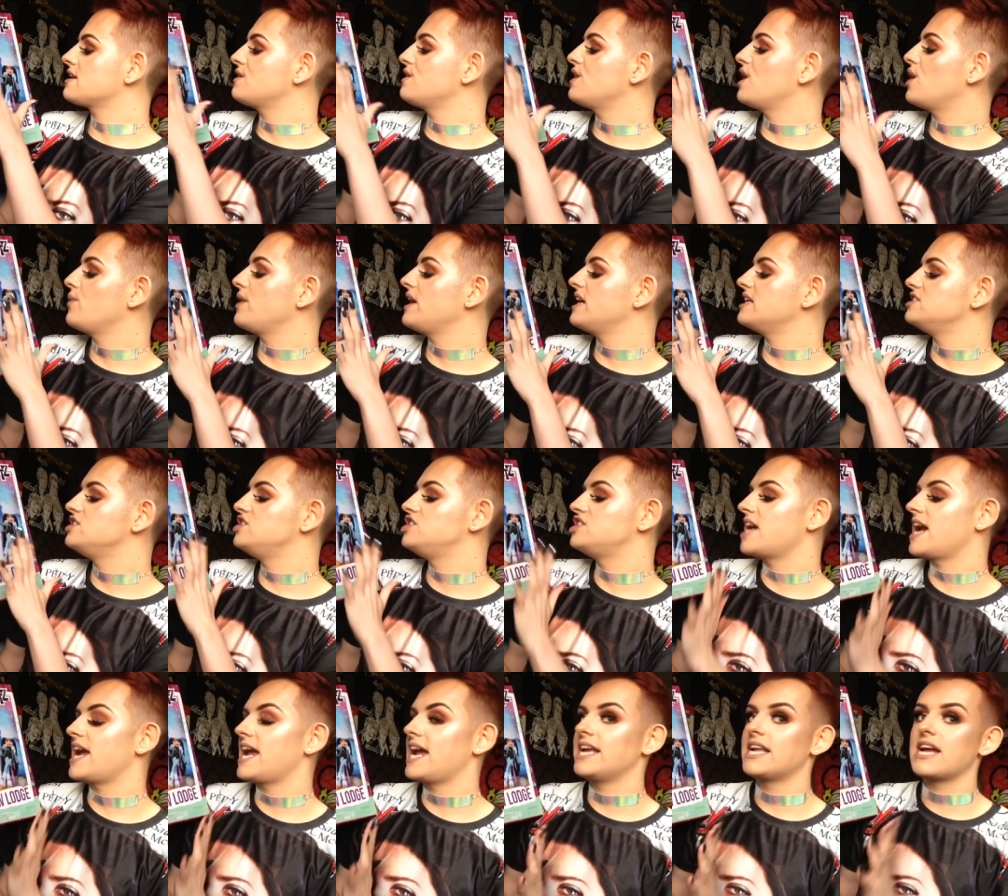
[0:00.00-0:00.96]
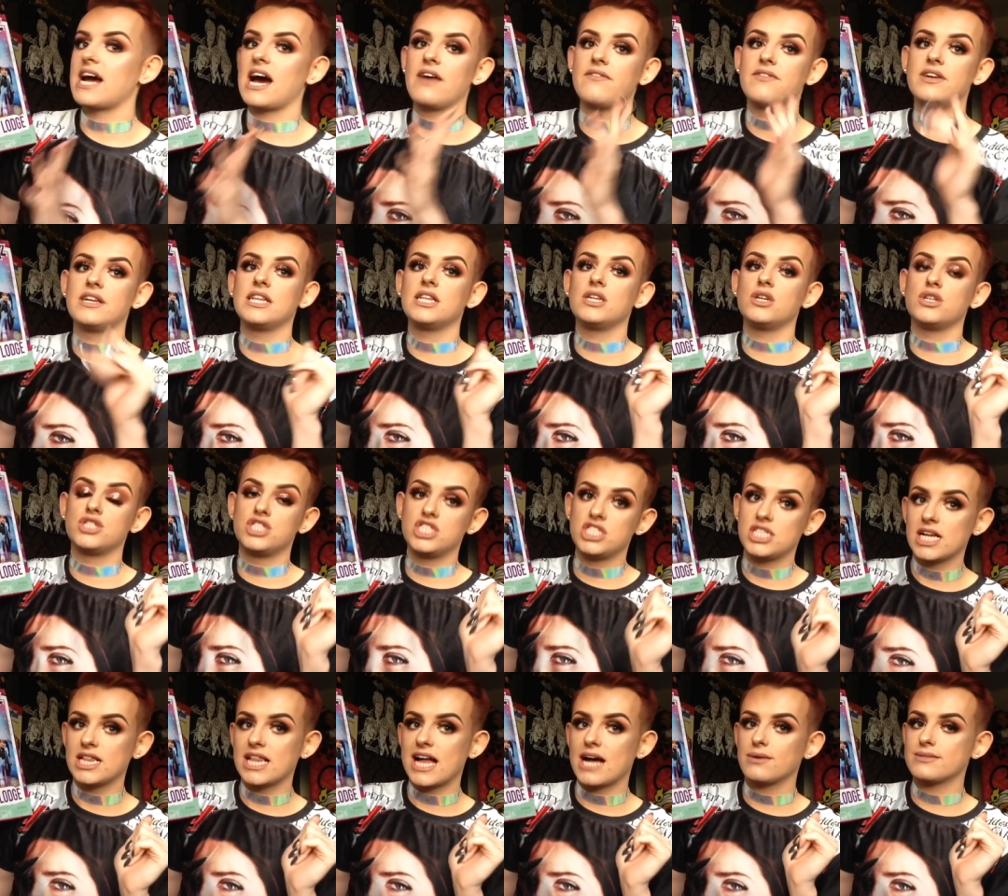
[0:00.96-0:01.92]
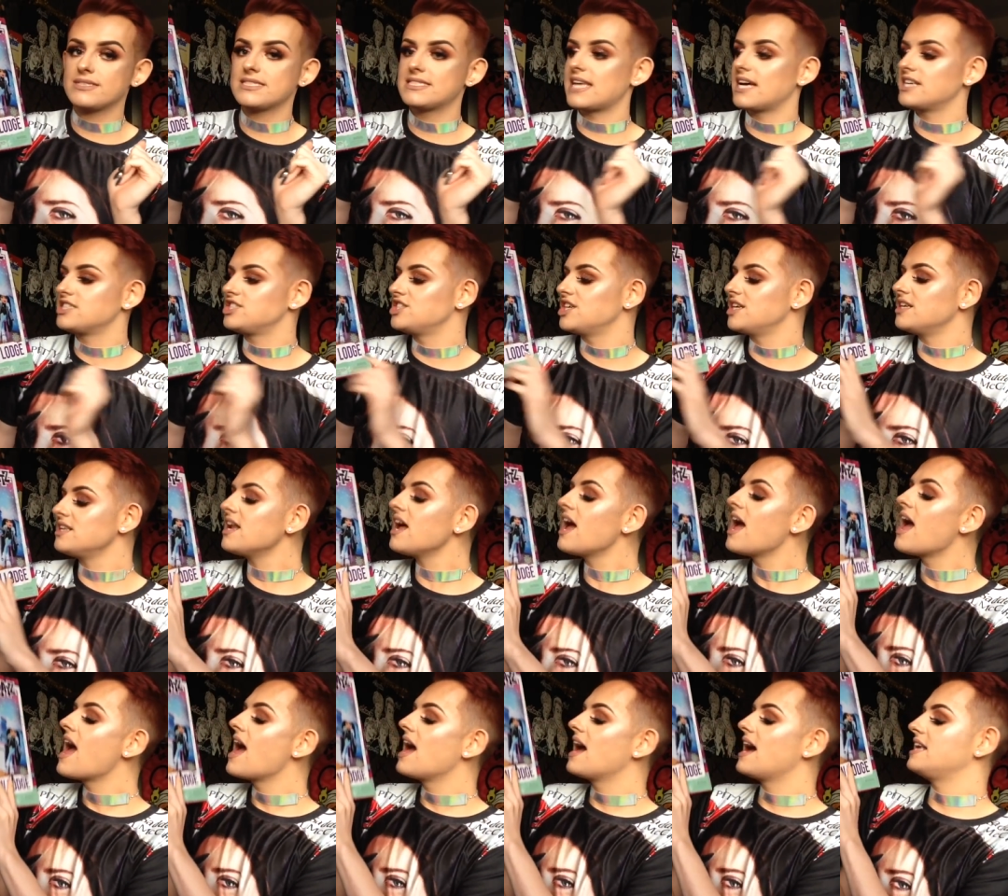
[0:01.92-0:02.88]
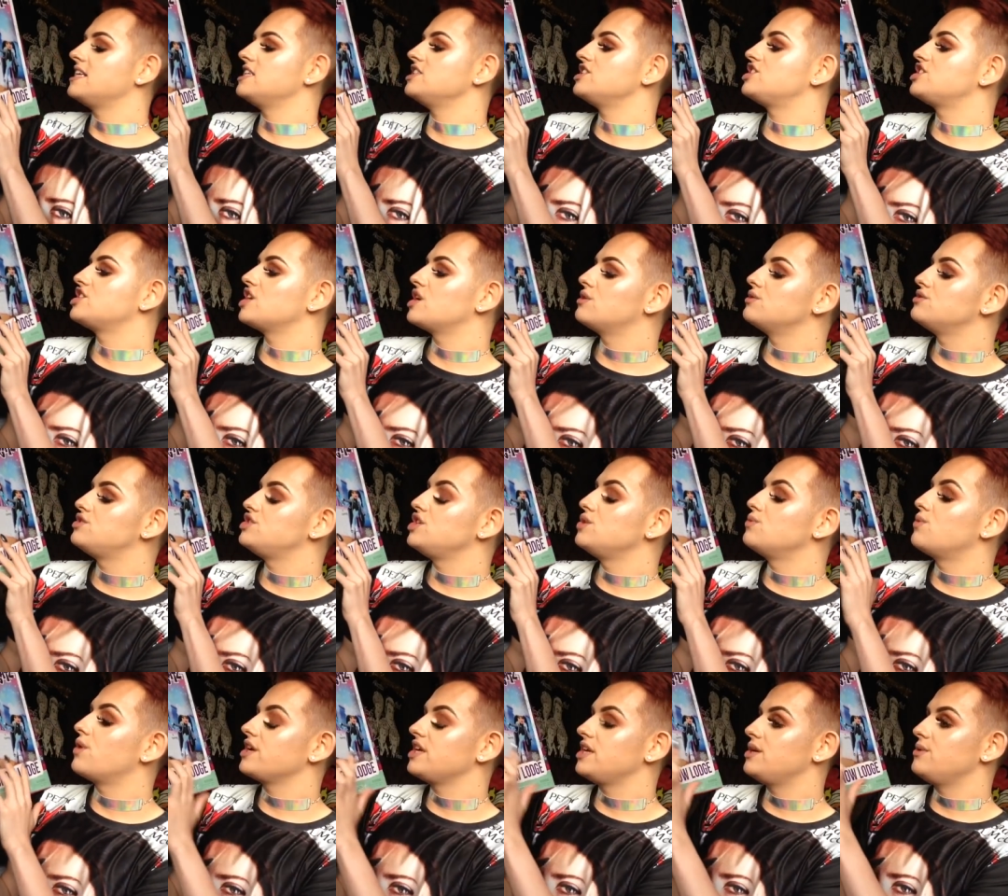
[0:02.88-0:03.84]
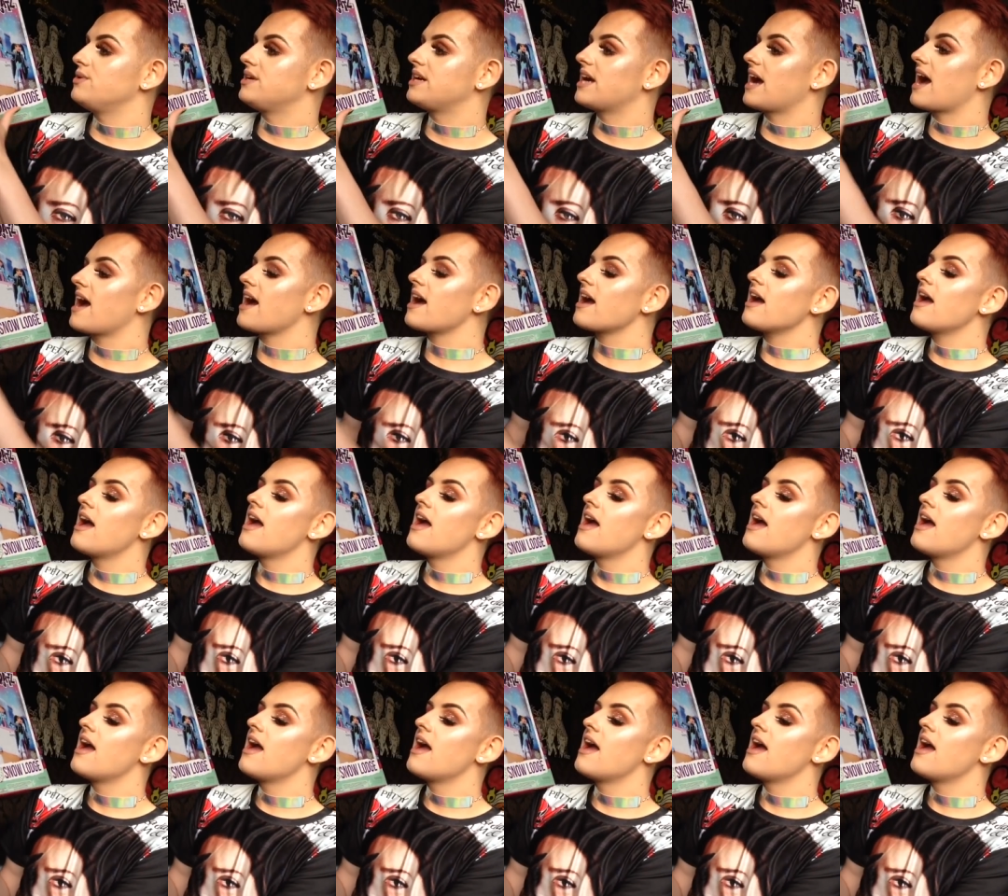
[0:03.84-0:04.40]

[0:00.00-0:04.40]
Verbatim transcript: Cloe and Jade having a little chill out session and it shows you what you get